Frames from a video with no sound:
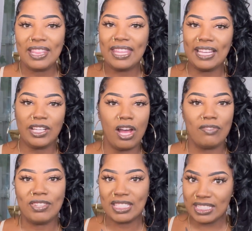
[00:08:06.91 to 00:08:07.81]
Thank y'all
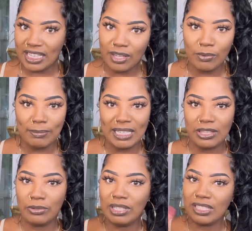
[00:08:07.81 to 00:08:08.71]
for sticking with me
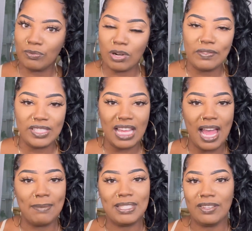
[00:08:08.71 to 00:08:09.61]
through these rough
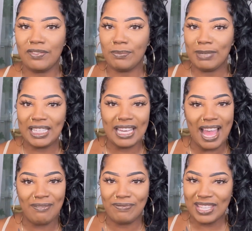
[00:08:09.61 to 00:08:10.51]
times of me
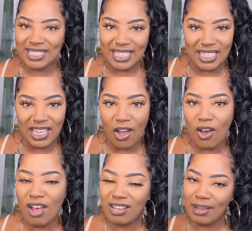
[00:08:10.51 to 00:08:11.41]
not visiting
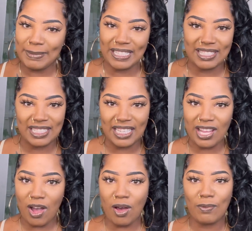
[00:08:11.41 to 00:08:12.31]
y'all, coming to see
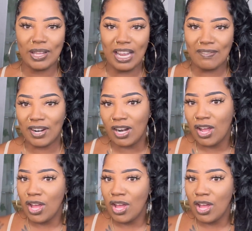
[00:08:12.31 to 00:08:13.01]
y'all, whatever,